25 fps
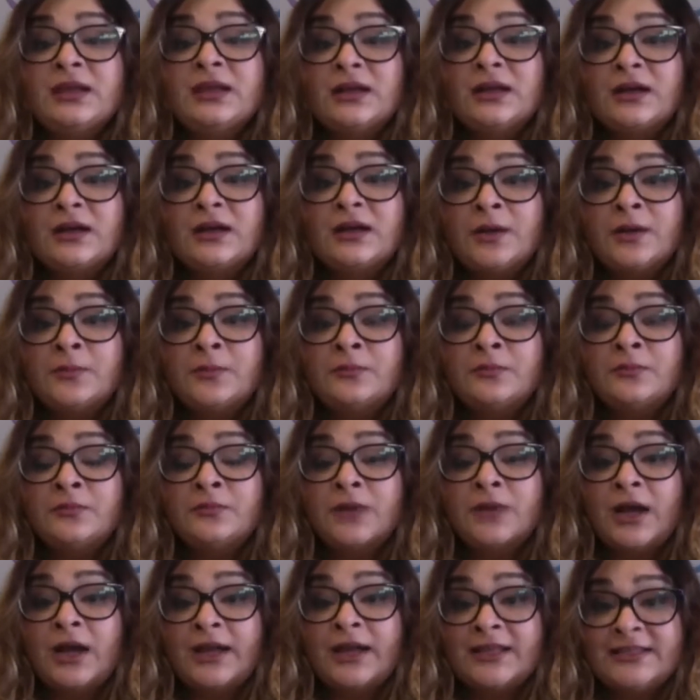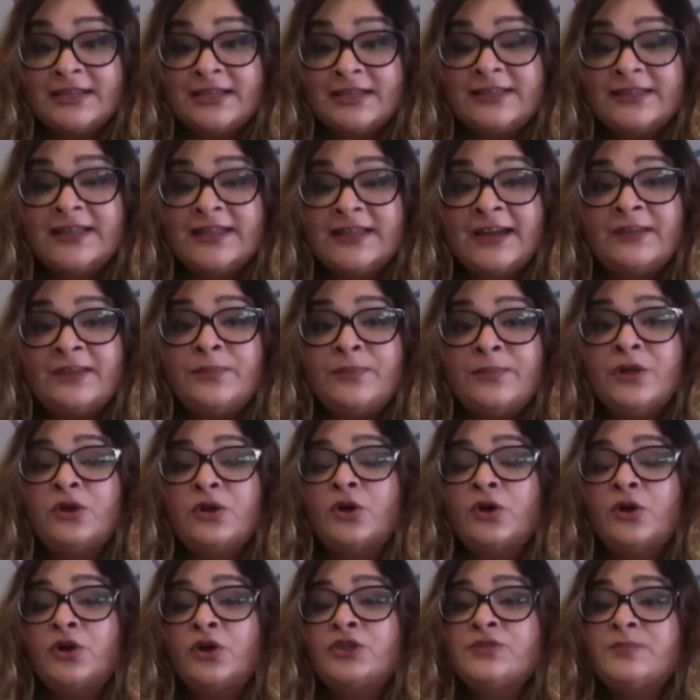I did that
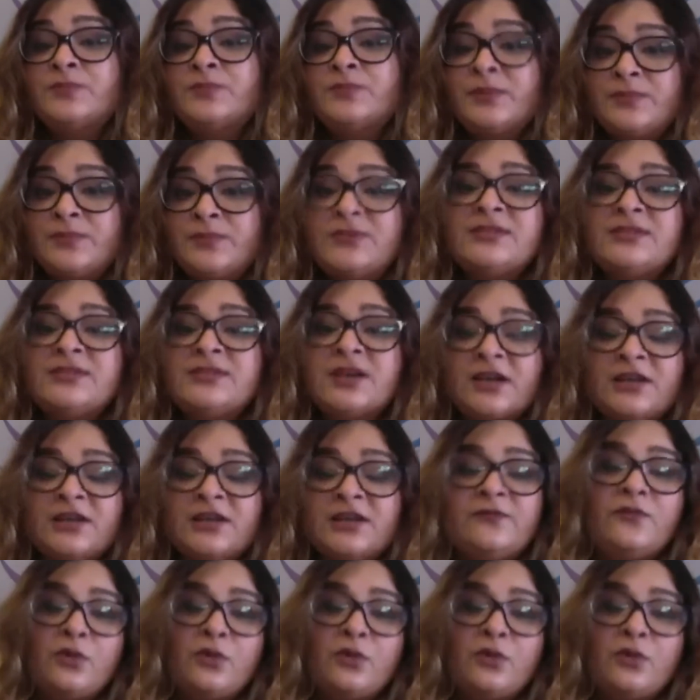because people started